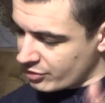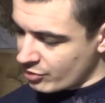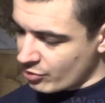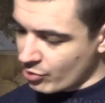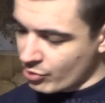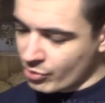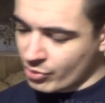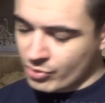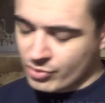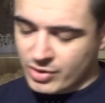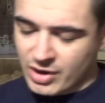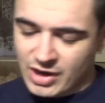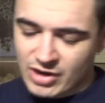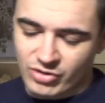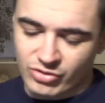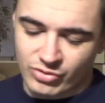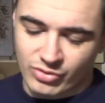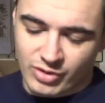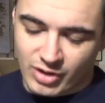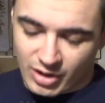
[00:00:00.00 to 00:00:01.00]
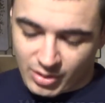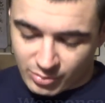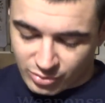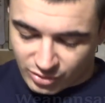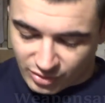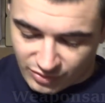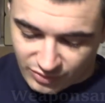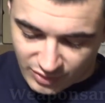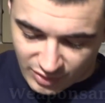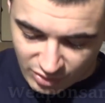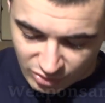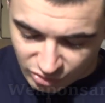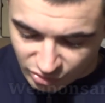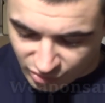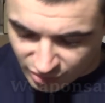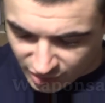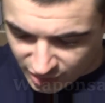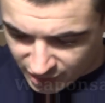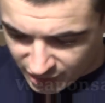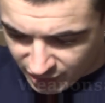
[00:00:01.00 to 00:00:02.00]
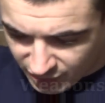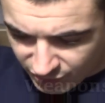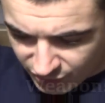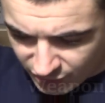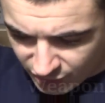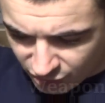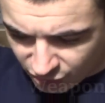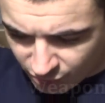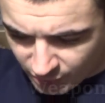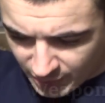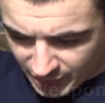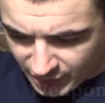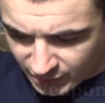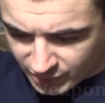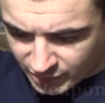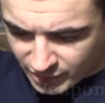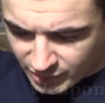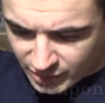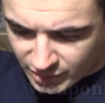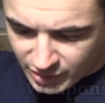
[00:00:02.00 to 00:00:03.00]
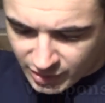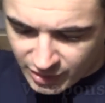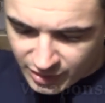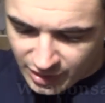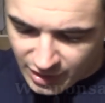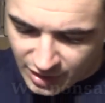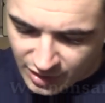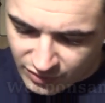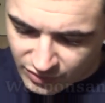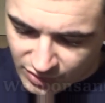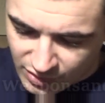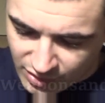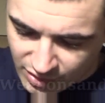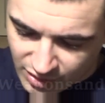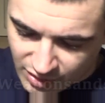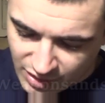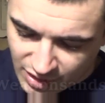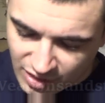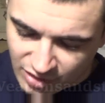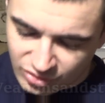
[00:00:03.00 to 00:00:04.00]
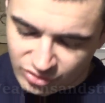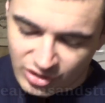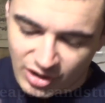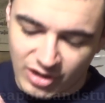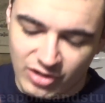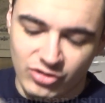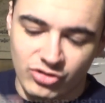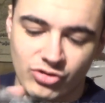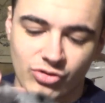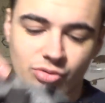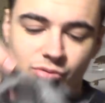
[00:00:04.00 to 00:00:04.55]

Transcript: The oral nasal cups I think are slightly different as well. Yeah, if you look at the S10's